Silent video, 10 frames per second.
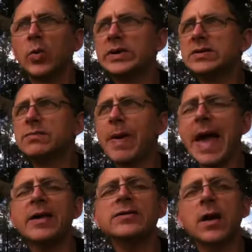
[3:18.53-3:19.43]
we just
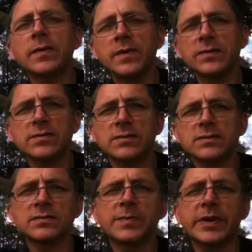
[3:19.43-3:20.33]
pass on this
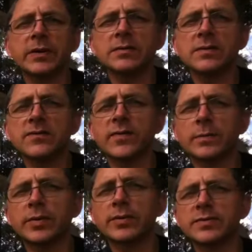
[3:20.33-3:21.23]
experience
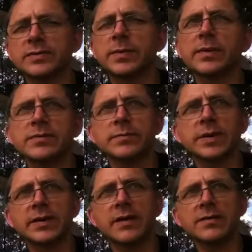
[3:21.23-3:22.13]
from person to person,
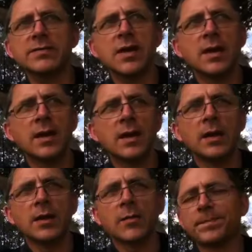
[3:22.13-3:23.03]
because
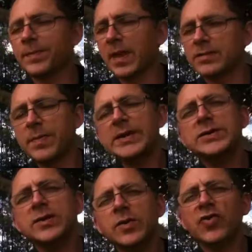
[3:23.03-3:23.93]

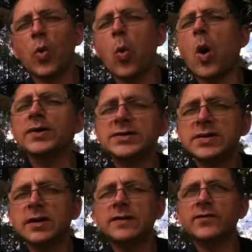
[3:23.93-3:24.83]
especially with
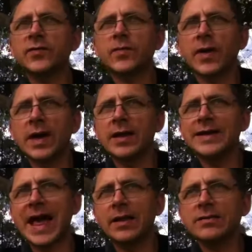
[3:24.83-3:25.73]
quantitative
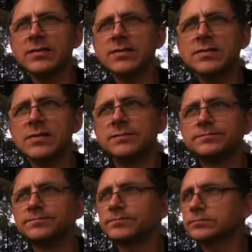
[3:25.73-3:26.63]
analysis,
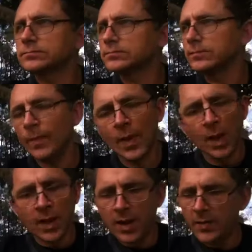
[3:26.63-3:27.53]

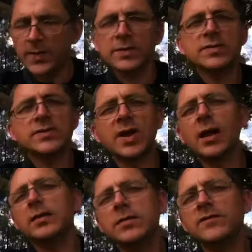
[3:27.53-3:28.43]
there's
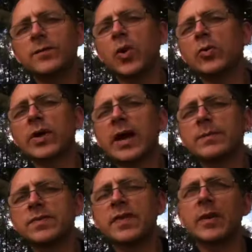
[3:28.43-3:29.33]
tons of
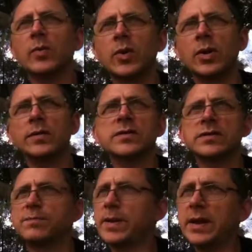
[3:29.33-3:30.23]
programs that will
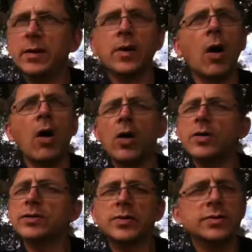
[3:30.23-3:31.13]
spit out
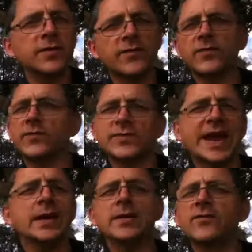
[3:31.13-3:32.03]
all sorts of
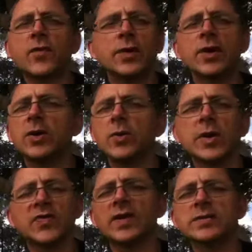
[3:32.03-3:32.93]
data for
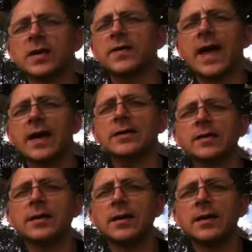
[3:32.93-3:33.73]
you and things like that.